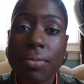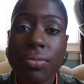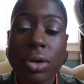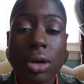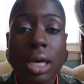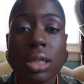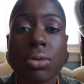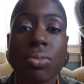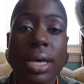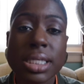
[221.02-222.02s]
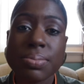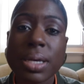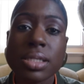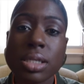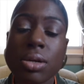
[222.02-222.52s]
You're in the right
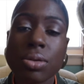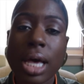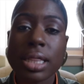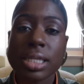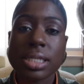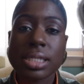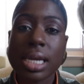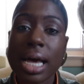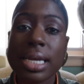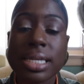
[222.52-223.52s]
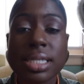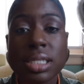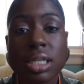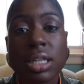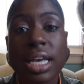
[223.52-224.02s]
space to know that this is not
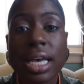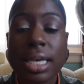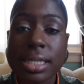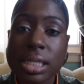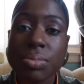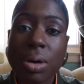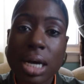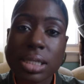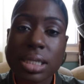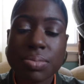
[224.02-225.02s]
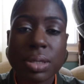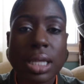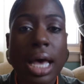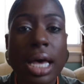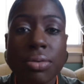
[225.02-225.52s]
necessarily an easy process, but
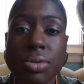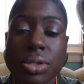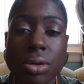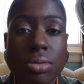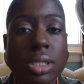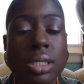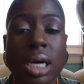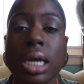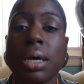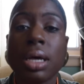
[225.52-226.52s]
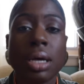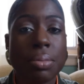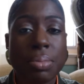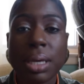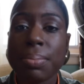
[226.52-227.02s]
the end result is gonna
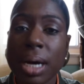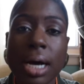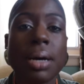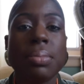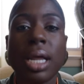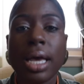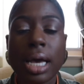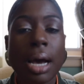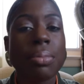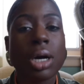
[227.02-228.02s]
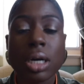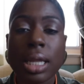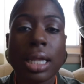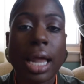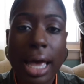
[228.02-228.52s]
be bomb. Like, I'm
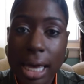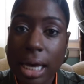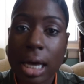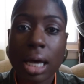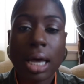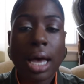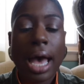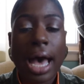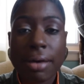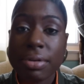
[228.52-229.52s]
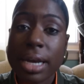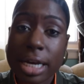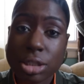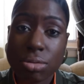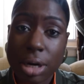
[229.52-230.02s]
gonna like having
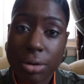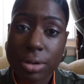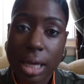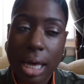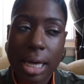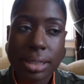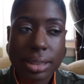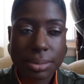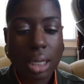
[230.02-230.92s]
natural hair in the end.